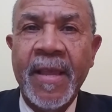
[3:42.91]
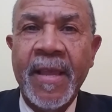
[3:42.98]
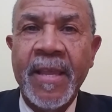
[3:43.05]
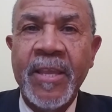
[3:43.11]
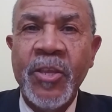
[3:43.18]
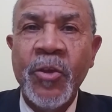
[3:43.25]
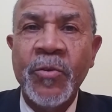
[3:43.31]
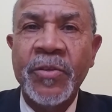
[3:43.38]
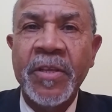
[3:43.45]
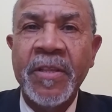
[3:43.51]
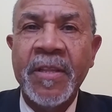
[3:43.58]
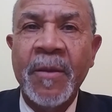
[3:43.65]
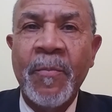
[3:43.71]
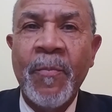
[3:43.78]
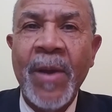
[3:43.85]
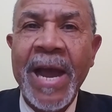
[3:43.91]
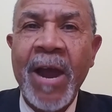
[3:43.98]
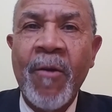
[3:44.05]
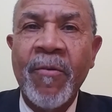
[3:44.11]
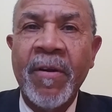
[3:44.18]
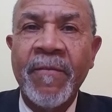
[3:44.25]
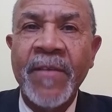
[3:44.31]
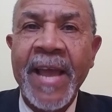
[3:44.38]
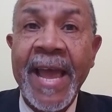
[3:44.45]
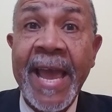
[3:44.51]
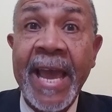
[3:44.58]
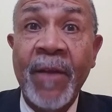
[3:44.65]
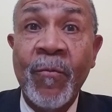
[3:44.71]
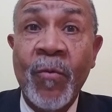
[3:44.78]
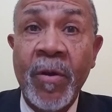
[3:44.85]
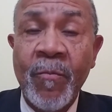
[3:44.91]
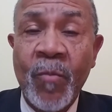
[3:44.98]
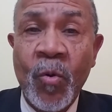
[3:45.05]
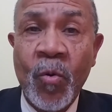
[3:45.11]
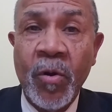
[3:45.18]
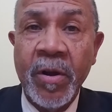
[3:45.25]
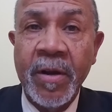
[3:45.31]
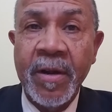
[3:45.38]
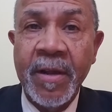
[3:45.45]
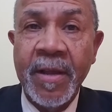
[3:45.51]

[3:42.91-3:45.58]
using the power of add one more,